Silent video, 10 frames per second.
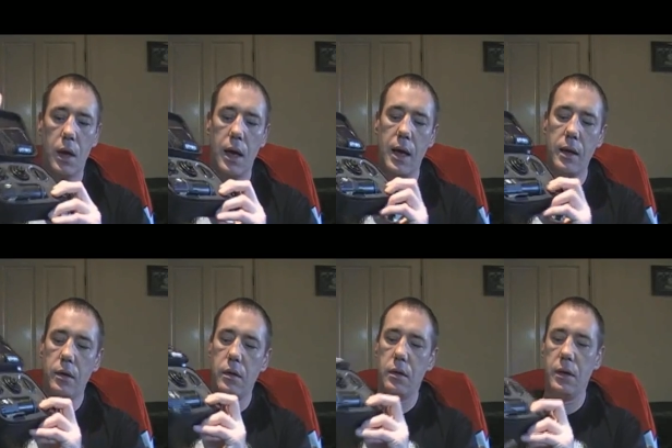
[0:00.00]

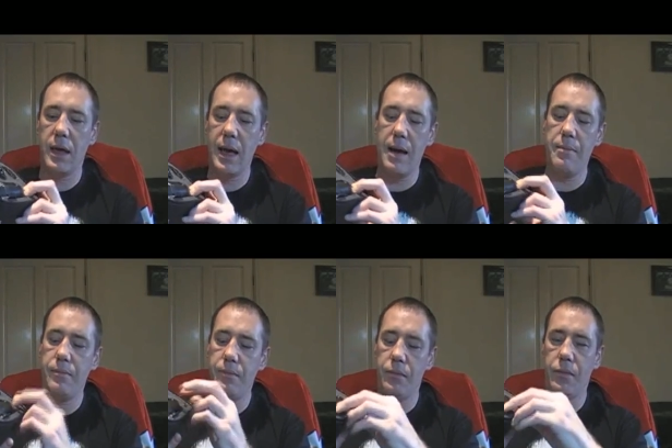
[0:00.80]
and your
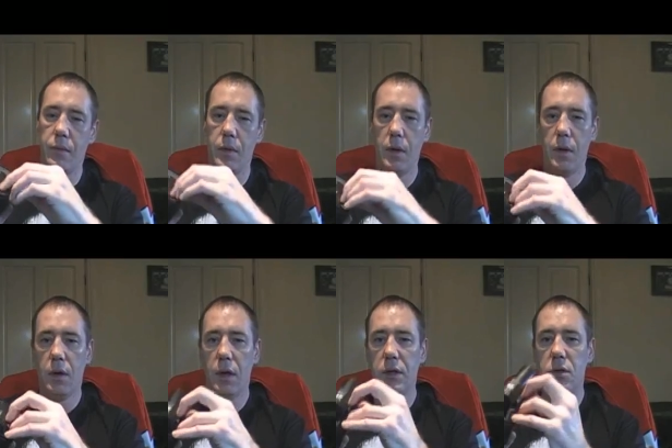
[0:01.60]
cam
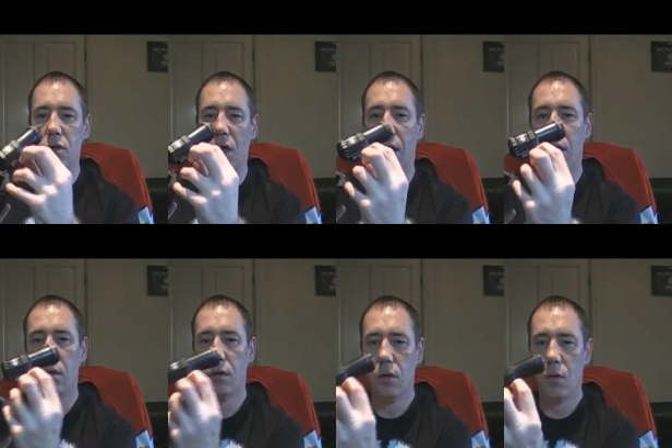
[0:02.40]
is just here,
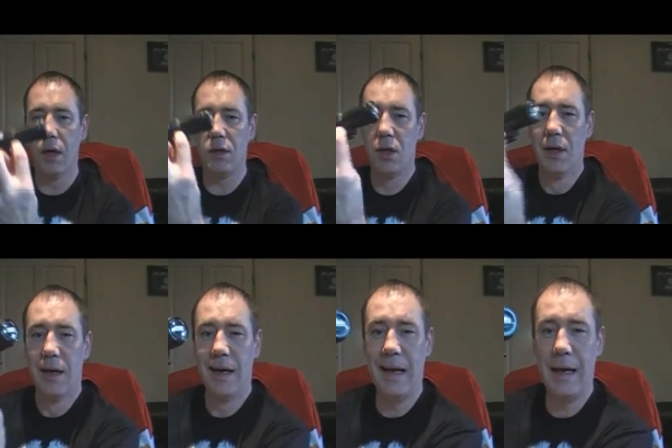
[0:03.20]
which
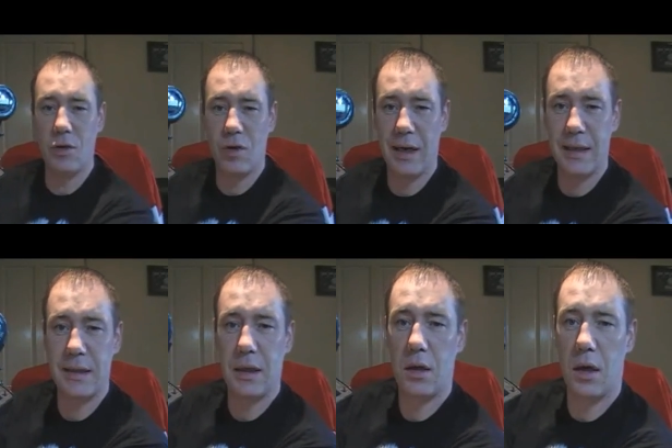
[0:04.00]
literally has
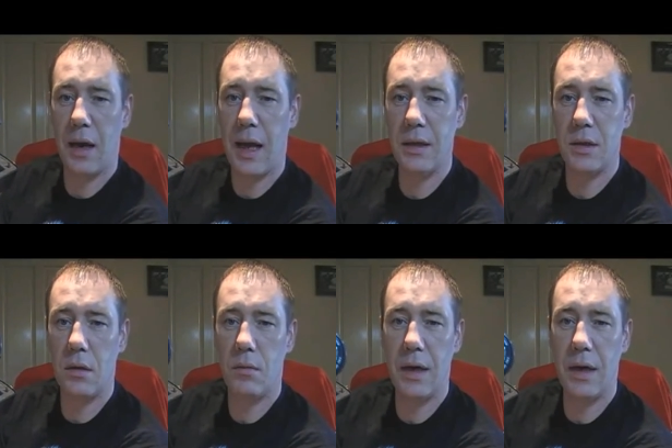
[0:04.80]
still got the lens on.